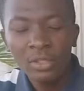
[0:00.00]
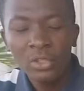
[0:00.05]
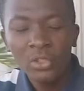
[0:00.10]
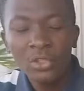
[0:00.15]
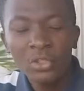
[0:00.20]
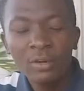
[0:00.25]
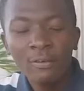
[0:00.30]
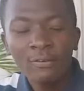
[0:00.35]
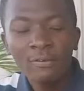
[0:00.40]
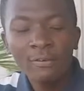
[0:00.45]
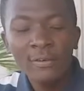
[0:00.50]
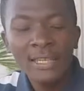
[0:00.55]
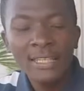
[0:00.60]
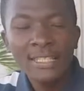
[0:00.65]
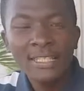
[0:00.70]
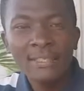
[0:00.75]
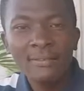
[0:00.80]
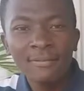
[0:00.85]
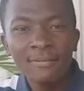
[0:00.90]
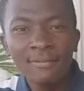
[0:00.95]
your
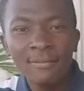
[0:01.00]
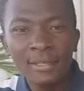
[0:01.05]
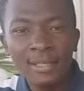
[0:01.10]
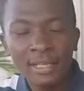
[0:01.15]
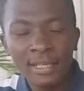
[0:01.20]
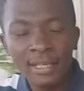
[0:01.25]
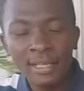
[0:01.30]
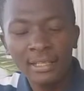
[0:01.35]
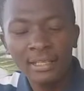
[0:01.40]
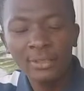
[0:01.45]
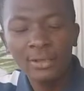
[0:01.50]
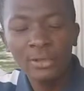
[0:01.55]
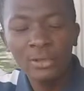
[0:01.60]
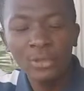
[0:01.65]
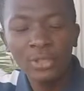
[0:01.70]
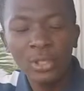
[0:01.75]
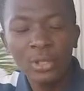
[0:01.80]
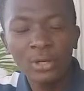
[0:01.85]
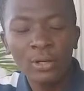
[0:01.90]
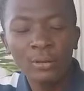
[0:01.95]
first finger, your
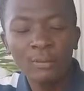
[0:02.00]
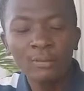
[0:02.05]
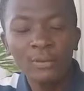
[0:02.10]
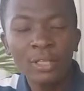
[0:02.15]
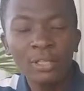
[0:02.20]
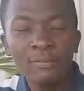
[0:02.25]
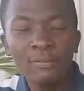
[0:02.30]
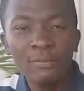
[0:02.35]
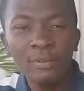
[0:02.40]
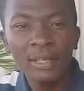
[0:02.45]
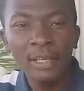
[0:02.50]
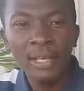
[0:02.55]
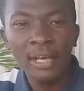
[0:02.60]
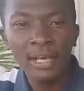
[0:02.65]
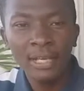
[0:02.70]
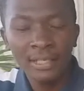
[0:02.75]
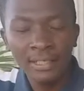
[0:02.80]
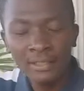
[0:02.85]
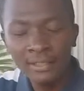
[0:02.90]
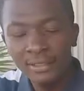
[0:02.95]
ring
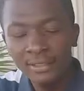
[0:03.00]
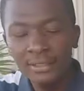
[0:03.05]
finger